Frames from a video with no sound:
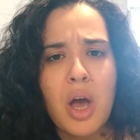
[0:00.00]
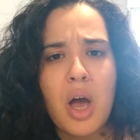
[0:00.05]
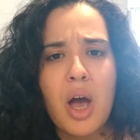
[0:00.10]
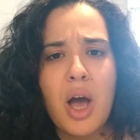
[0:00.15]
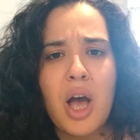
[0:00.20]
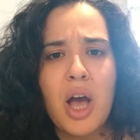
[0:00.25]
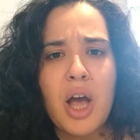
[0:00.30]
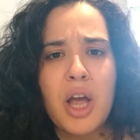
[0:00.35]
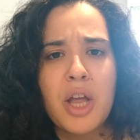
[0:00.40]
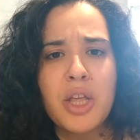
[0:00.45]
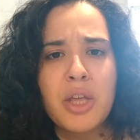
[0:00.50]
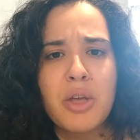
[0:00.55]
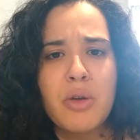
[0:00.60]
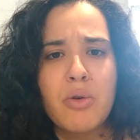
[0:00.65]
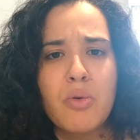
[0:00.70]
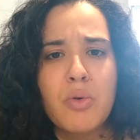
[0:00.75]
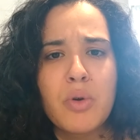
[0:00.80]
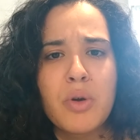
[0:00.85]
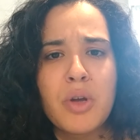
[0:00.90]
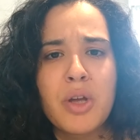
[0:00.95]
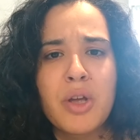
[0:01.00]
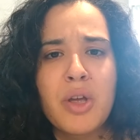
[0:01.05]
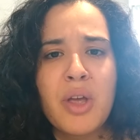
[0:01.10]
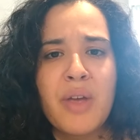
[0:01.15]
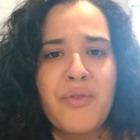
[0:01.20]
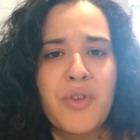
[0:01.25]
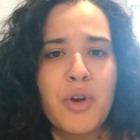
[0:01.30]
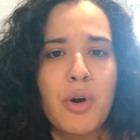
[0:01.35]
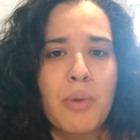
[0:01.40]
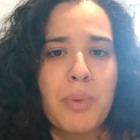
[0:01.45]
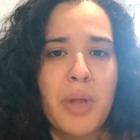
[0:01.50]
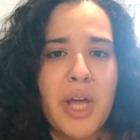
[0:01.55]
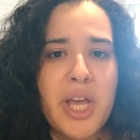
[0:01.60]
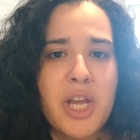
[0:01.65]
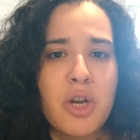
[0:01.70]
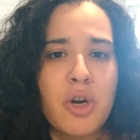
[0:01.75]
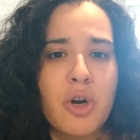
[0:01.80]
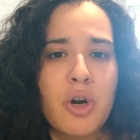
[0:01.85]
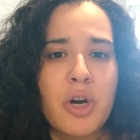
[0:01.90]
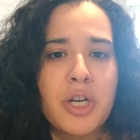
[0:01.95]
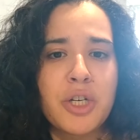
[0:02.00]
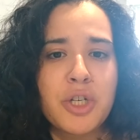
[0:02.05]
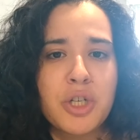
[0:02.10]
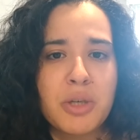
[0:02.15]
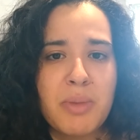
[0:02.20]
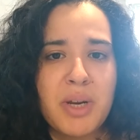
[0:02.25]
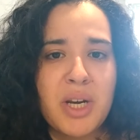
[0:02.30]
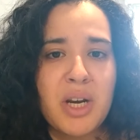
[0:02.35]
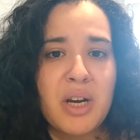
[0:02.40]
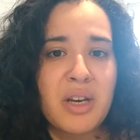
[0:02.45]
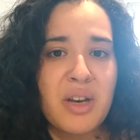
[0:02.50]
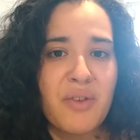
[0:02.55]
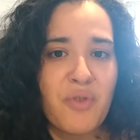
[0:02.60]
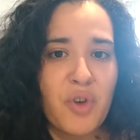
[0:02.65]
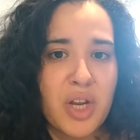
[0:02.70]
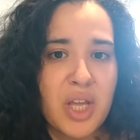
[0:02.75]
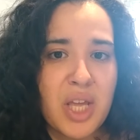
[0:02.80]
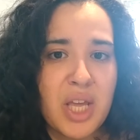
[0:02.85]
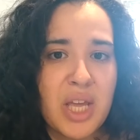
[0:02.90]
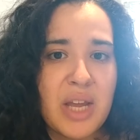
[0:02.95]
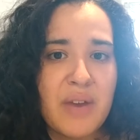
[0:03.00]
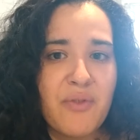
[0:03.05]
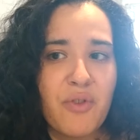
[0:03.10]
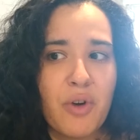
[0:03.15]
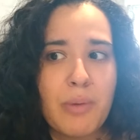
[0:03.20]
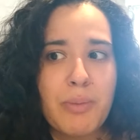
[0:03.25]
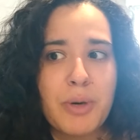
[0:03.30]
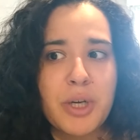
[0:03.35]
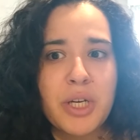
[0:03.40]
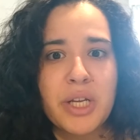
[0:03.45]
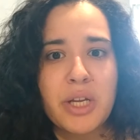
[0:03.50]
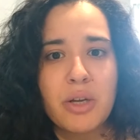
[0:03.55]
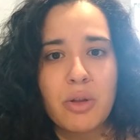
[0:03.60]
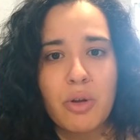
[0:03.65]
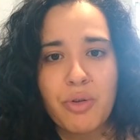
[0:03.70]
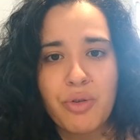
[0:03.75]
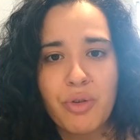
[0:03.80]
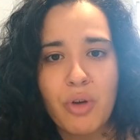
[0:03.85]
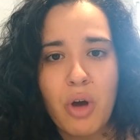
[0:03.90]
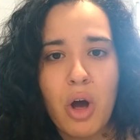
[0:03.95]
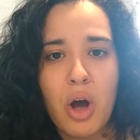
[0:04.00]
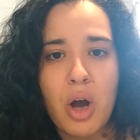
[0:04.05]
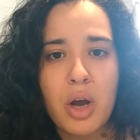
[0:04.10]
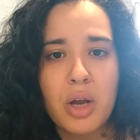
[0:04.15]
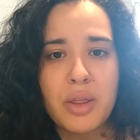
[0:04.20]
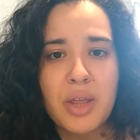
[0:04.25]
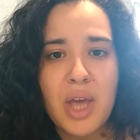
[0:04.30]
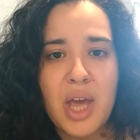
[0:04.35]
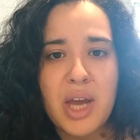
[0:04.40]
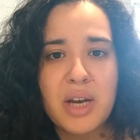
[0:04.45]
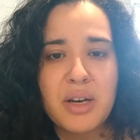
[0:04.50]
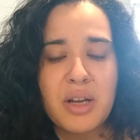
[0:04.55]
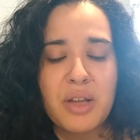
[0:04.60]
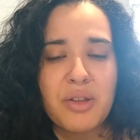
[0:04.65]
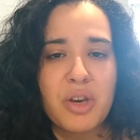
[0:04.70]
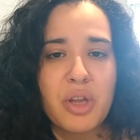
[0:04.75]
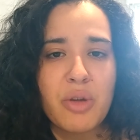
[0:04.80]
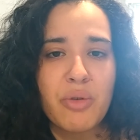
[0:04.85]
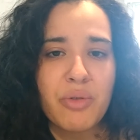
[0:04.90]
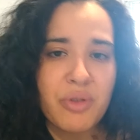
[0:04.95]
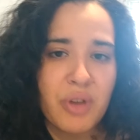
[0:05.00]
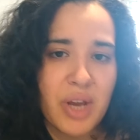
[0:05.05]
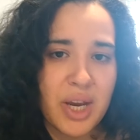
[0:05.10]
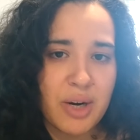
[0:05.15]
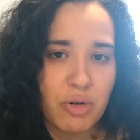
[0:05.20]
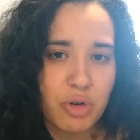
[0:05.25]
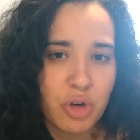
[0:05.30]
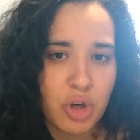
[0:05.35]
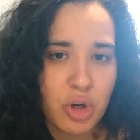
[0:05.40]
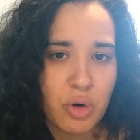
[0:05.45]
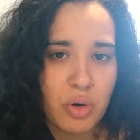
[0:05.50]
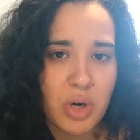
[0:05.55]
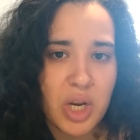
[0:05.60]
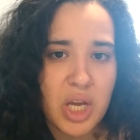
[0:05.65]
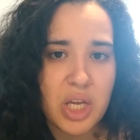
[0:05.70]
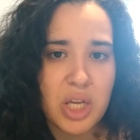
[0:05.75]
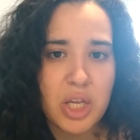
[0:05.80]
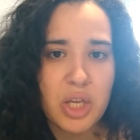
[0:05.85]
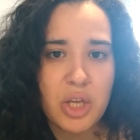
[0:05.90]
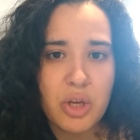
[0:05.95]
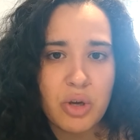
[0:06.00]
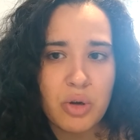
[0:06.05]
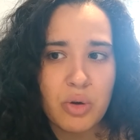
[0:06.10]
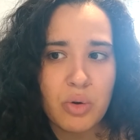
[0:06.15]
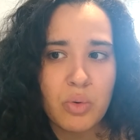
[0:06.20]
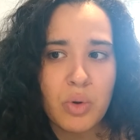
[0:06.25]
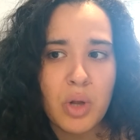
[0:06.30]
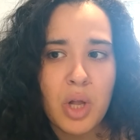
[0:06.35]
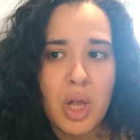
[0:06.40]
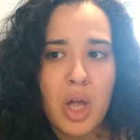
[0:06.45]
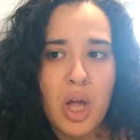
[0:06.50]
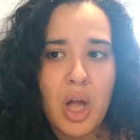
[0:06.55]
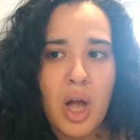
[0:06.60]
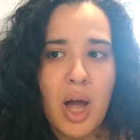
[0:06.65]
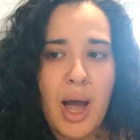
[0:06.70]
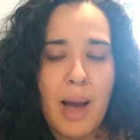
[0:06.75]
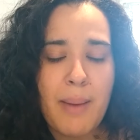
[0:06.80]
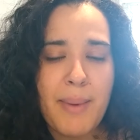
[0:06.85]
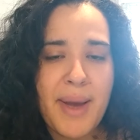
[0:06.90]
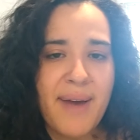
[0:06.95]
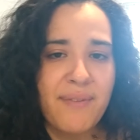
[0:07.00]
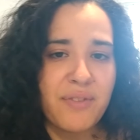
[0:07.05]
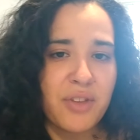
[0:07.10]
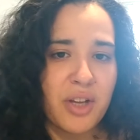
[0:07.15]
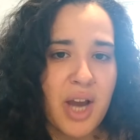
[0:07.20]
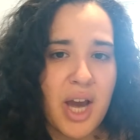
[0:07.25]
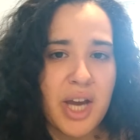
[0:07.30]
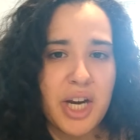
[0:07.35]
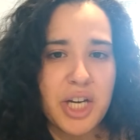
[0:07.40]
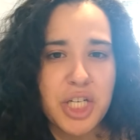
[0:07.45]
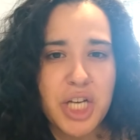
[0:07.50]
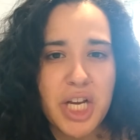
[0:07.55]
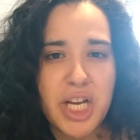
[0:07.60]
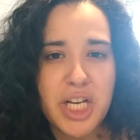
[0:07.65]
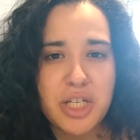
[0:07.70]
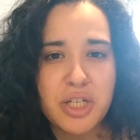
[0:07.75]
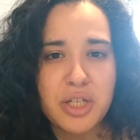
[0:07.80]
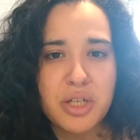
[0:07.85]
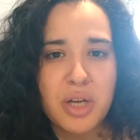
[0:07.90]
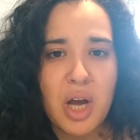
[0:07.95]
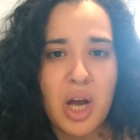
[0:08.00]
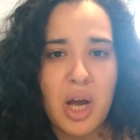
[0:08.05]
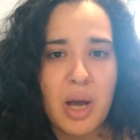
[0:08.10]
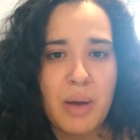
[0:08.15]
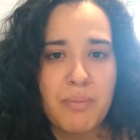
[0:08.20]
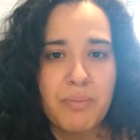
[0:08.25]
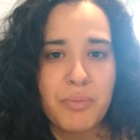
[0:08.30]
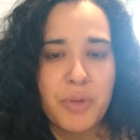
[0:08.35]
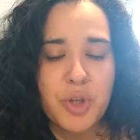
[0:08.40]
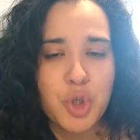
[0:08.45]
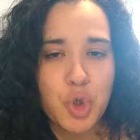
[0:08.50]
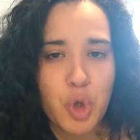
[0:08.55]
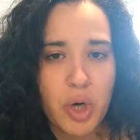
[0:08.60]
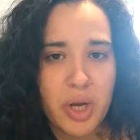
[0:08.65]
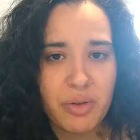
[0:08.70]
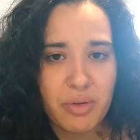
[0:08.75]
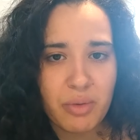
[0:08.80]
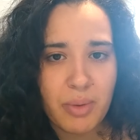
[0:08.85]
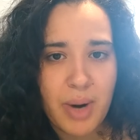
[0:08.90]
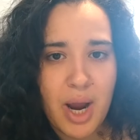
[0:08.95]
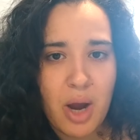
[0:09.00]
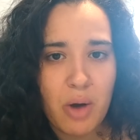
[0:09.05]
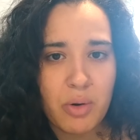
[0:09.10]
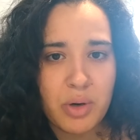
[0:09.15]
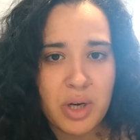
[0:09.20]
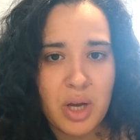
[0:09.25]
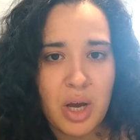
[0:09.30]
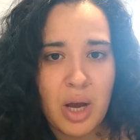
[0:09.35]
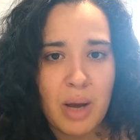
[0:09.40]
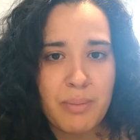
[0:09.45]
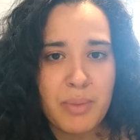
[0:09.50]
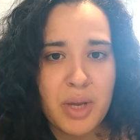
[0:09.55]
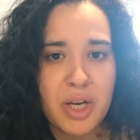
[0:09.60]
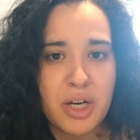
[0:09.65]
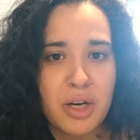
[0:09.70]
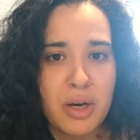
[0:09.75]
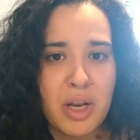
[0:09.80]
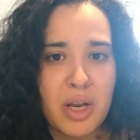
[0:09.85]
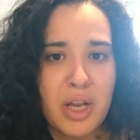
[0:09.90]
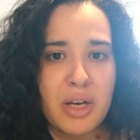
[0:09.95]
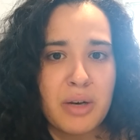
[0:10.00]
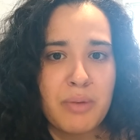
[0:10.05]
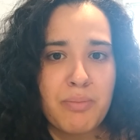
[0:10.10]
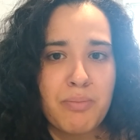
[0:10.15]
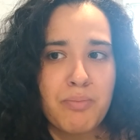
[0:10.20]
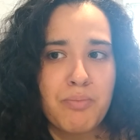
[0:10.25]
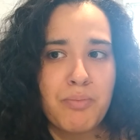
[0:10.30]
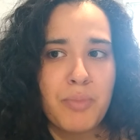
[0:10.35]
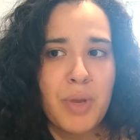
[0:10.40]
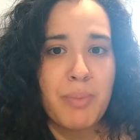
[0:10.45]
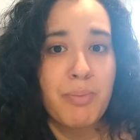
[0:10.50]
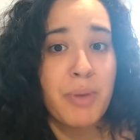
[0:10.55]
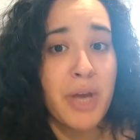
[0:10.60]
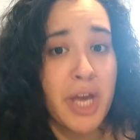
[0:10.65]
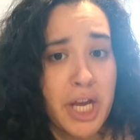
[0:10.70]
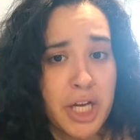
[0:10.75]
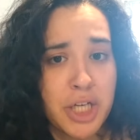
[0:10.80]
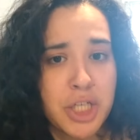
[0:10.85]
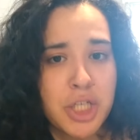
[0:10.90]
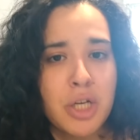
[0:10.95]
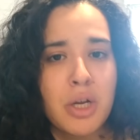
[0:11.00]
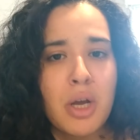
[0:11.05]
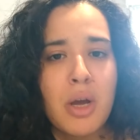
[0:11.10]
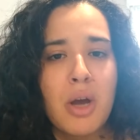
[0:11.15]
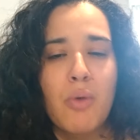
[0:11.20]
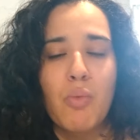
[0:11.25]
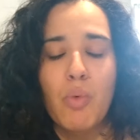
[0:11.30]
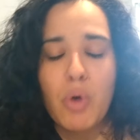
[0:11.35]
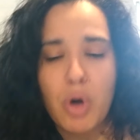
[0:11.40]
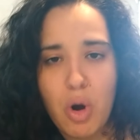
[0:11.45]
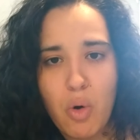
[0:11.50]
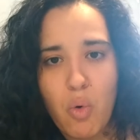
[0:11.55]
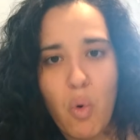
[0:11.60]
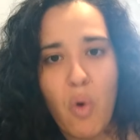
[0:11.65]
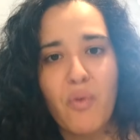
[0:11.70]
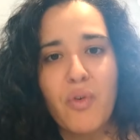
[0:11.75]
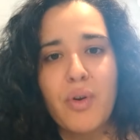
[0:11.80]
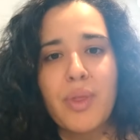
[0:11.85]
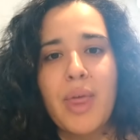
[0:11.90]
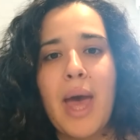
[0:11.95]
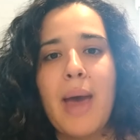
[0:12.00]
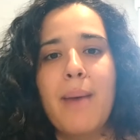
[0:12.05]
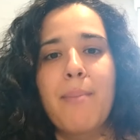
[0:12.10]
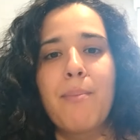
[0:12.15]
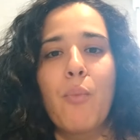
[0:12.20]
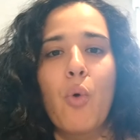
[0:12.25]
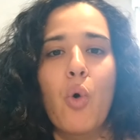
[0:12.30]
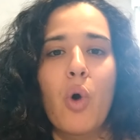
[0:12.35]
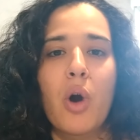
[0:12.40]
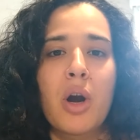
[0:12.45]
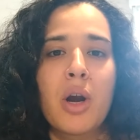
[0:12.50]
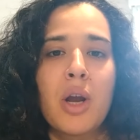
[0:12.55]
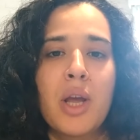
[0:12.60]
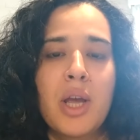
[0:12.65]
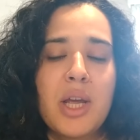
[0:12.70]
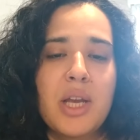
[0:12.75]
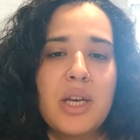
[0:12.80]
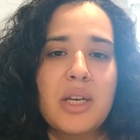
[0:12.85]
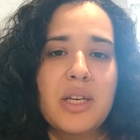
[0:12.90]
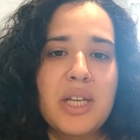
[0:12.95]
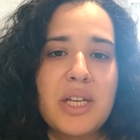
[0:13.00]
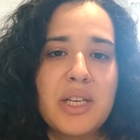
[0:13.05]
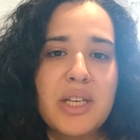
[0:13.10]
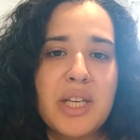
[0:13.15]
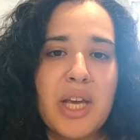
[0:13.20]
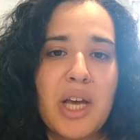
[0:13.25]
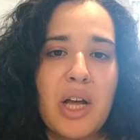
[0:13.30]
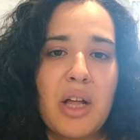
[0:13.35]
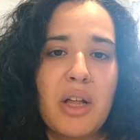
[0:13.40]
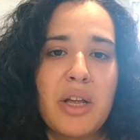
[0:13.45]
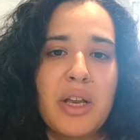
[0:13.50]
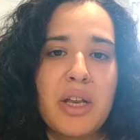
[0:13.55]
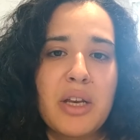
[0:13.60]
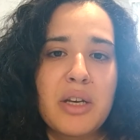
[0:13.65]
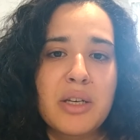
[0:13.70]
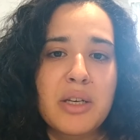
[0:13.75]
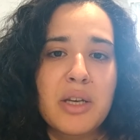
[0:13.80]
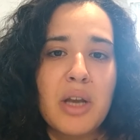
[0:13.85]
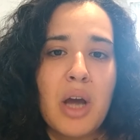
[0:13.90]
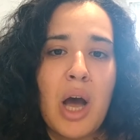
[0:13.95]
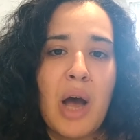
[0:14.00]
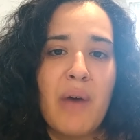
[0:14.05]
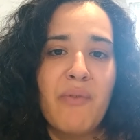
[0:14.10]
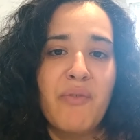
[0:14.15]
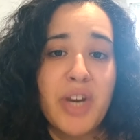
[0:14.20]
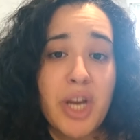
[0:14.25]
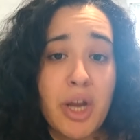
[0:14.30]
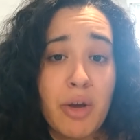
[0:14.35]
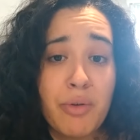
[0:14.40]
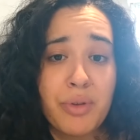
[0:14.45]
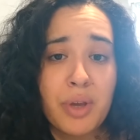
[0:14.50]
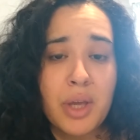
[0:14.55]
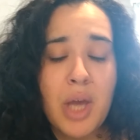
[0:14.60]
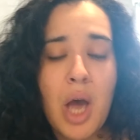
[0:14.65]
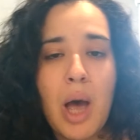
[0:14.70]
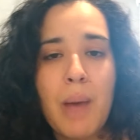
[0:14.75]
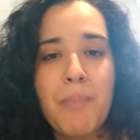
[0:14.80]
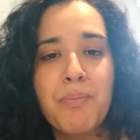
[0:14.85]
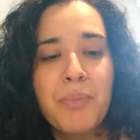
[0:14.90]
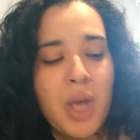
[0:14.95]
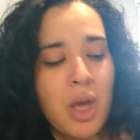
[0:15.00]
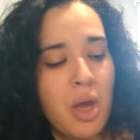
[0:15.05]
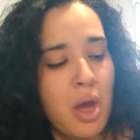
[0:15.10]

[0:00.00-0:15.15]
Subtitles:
If you're playing your instrument in a different key for a particular song, then it doesn't use standard tuning. You have to kind of change the strings around in pitch. We'll go over that more in detail in videos to come.